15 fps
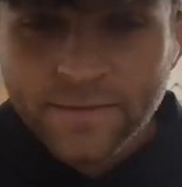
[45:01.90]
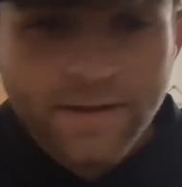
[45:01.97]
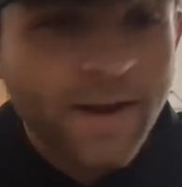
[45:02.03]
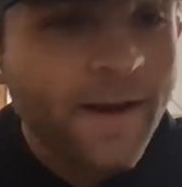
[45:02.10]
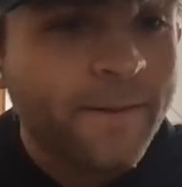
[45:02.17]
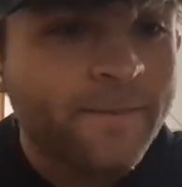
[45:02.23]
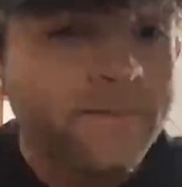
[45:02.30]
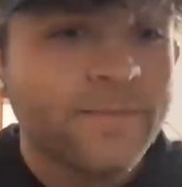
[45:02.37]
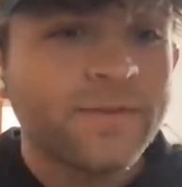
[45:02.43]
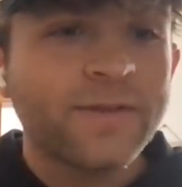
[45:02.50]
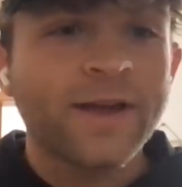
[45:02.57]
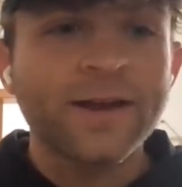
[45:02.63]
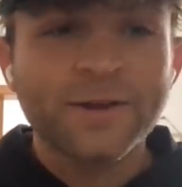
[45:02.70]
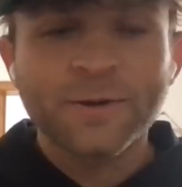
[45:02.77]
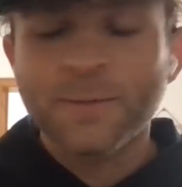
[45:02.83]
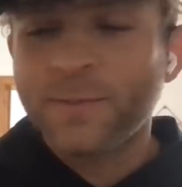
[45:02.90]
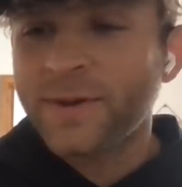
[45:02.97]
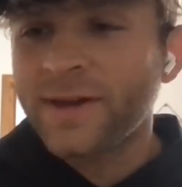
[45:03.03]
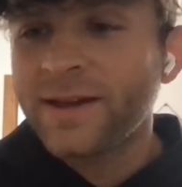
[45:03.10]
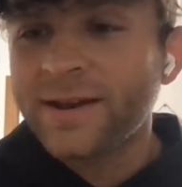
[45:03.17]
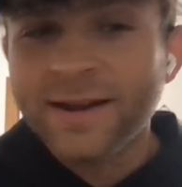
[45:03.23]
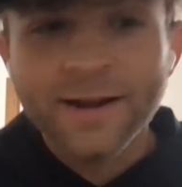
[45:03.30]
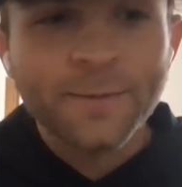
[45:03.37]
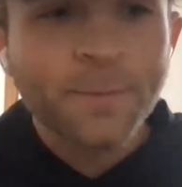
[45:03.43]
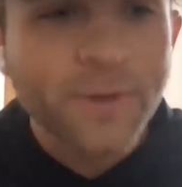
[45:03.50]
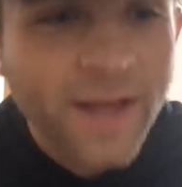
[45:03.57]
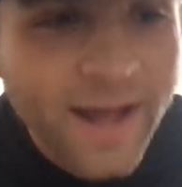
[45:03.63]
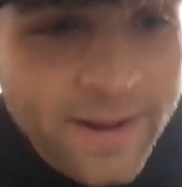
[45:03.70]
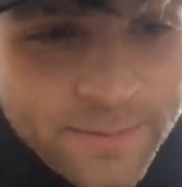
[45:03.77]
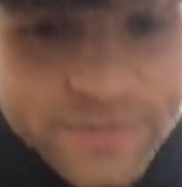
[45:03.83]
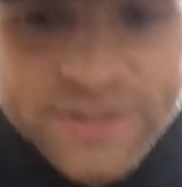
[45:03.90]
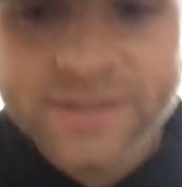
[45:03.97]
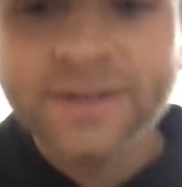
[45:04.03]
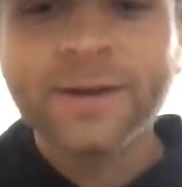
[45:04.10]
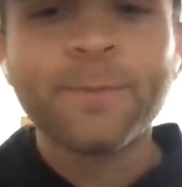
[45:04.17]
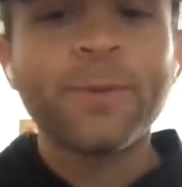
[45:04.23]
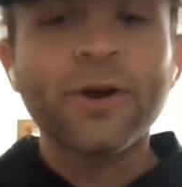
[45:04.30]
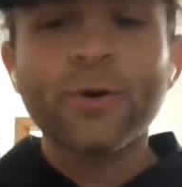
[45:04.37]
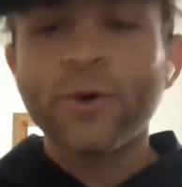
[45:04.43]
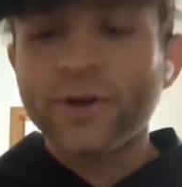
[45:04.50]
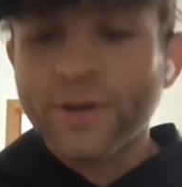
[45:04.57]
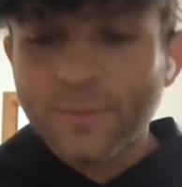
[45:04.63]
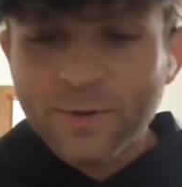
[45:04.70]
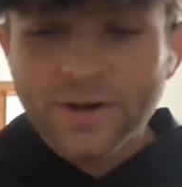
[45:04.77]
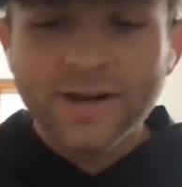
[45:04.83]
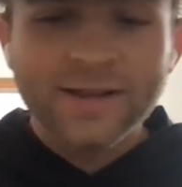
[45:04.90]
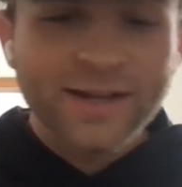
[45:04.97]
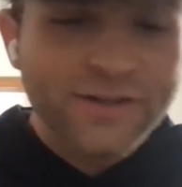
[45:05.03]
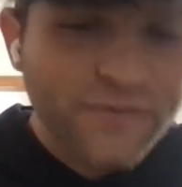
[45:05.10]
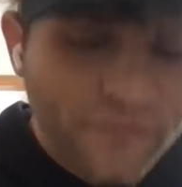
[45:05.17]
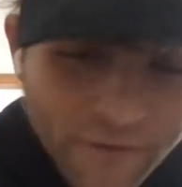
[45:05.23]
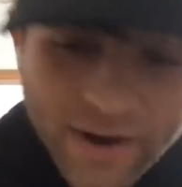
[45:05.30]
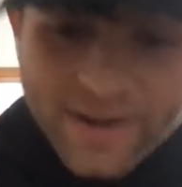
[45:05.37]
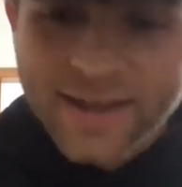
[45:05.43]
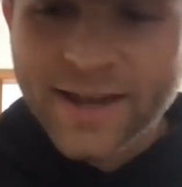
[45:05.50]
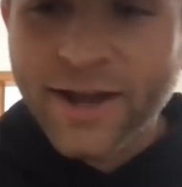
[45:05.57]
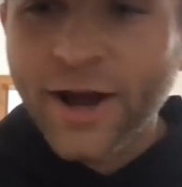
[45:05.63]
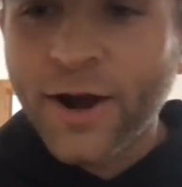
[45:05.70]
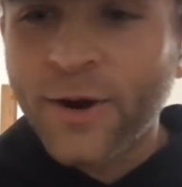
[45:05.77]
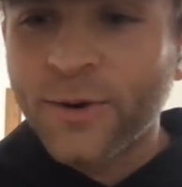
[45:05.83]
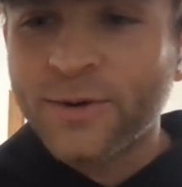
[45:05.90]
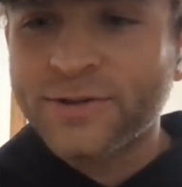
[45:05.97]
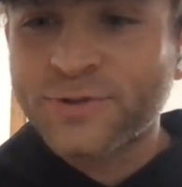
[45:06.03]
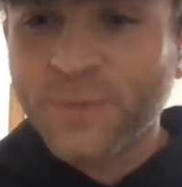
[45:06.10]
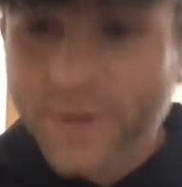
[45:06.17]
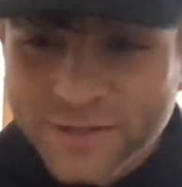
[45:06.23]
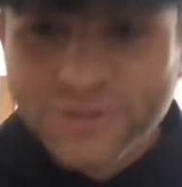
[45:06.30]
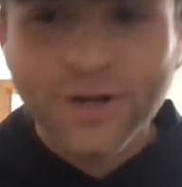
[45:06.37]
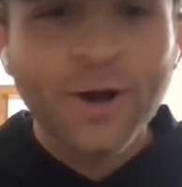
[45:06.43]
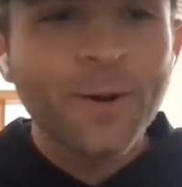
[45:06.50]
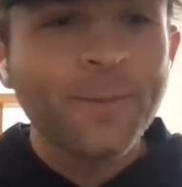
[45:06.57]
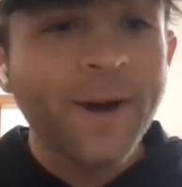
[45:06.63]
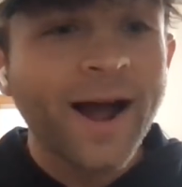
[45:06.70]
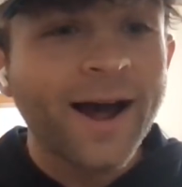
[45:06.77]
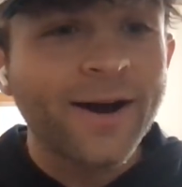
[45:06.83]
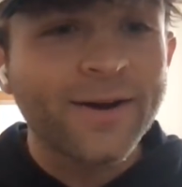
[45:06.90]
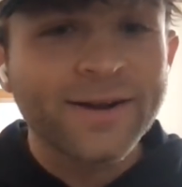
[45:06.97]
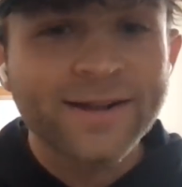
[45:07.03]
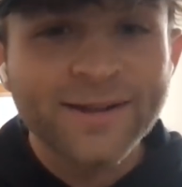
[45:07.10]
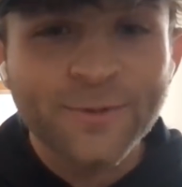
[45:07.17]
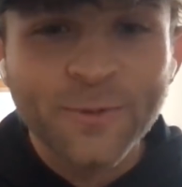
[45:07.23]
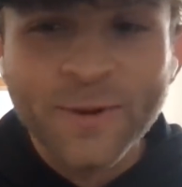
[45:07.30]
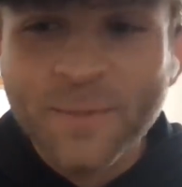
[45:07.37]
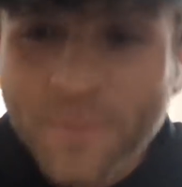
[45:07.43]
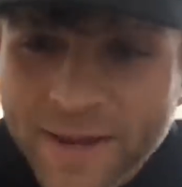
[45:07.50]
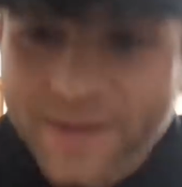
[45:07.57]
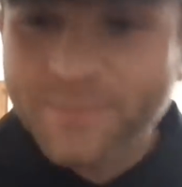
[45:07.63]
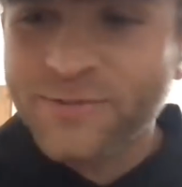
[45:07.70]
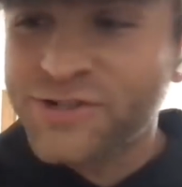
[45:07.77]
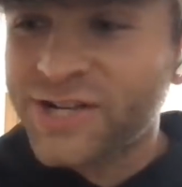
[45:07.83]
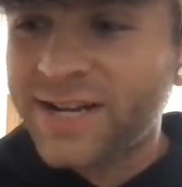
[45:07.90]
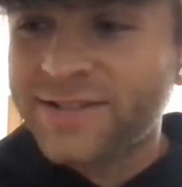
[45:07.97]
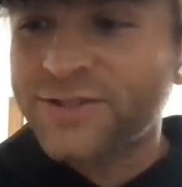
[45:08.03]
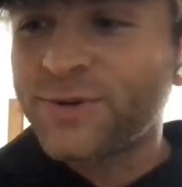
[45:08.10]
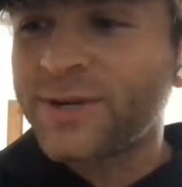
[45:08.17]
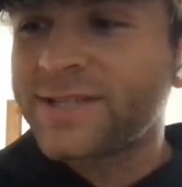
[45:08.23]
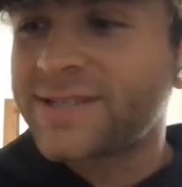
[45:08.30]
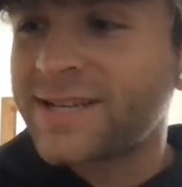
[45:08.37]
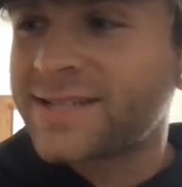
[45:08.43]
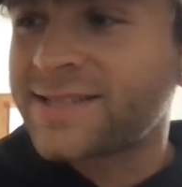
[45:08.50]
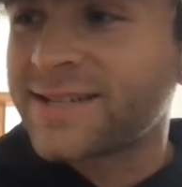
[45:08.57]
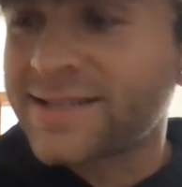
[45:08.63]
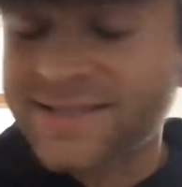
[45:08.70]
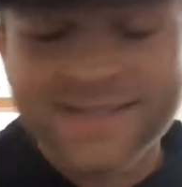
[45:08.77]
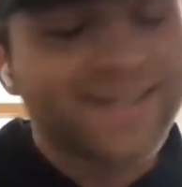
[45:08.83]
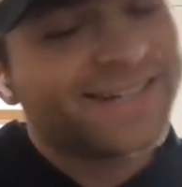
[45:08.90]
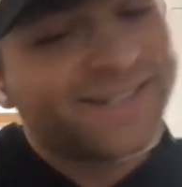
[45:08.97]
Yeah, thank you, Pete, and plebs, Bitcoin community, let's fucking go. It's what it's all about. We meme shit to existence.